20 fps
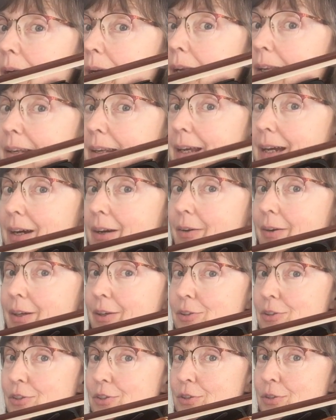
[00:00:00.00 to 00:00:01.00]
And now
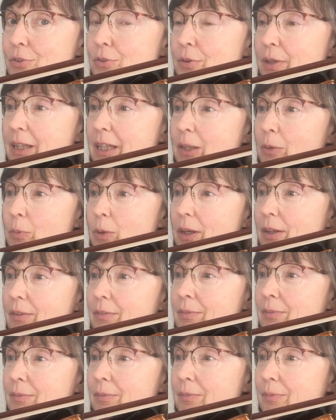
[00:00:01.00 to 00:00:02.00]
here's the tricky one.